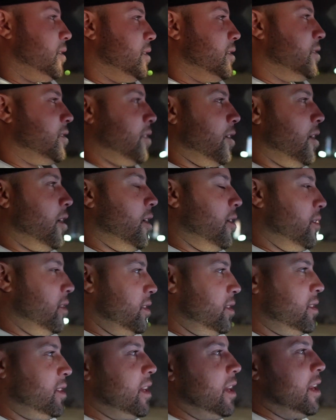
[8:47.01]
So the
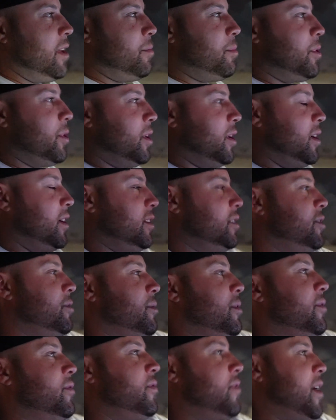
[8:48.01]
city put into
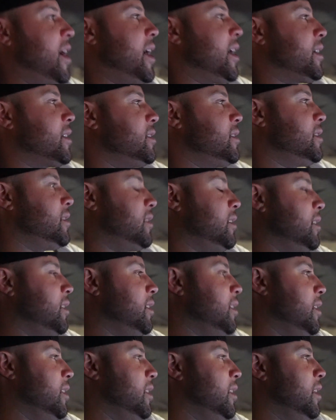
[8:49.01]
effect
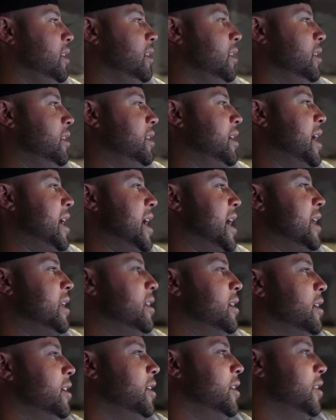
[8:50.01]
that
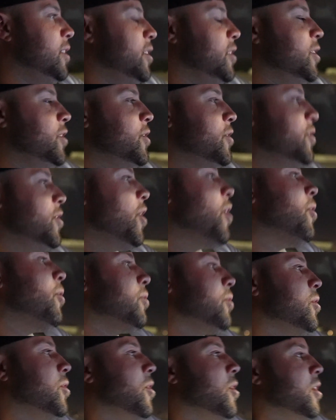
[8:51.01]
you're no
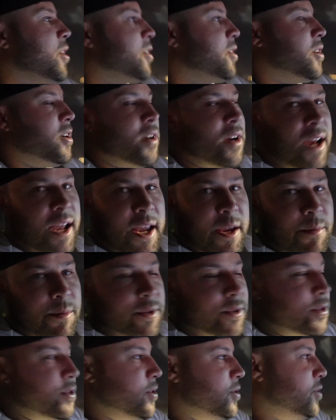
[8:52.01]
longer
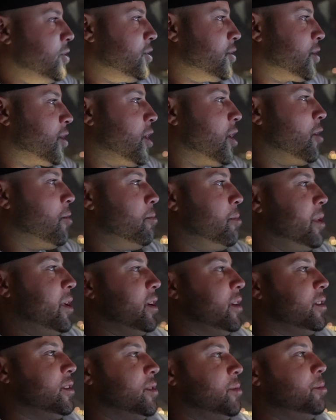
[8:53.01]
able to just go
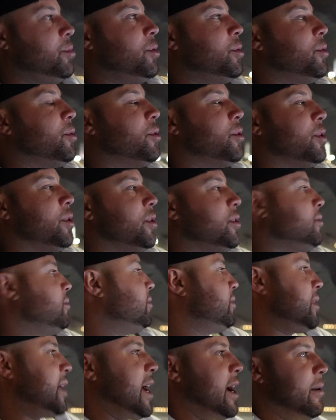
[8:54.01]
build a pool
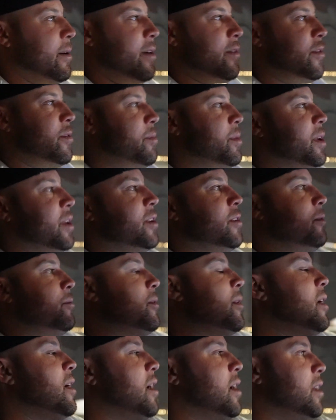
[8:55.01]
however big you
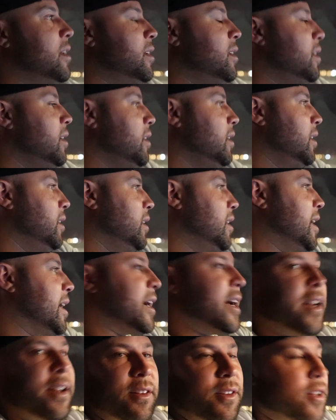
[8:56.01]
want. I
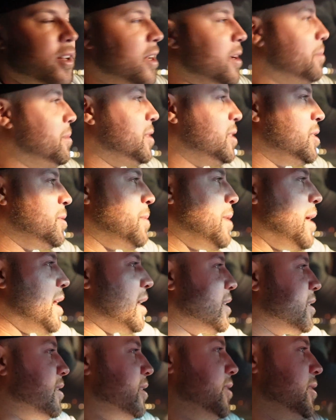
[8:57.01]
gotta look up the
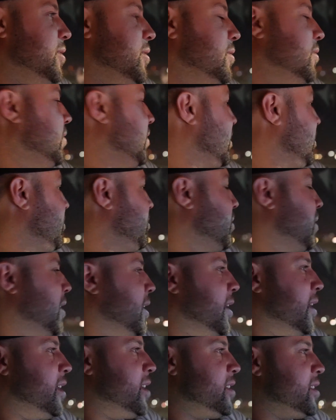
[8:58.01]
specs of what
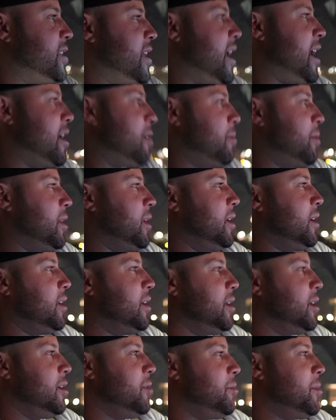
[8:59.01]
it is now, but
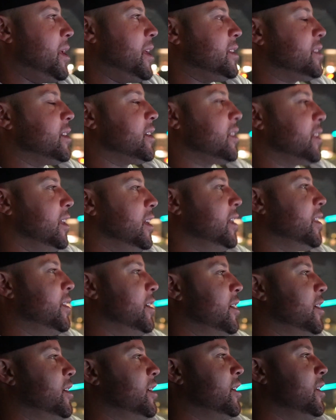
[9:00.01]
basically
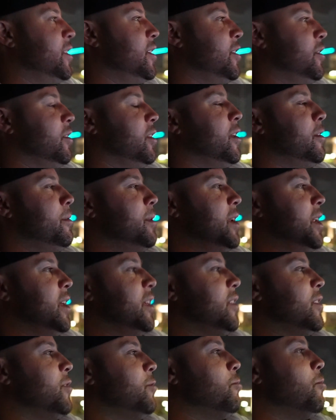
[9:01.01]
they're
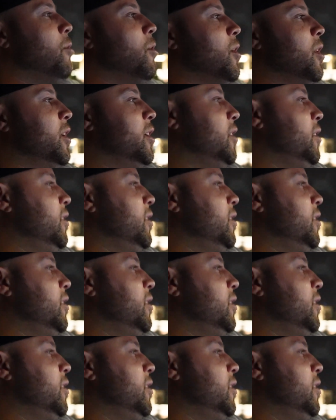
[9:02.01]
limiting the water.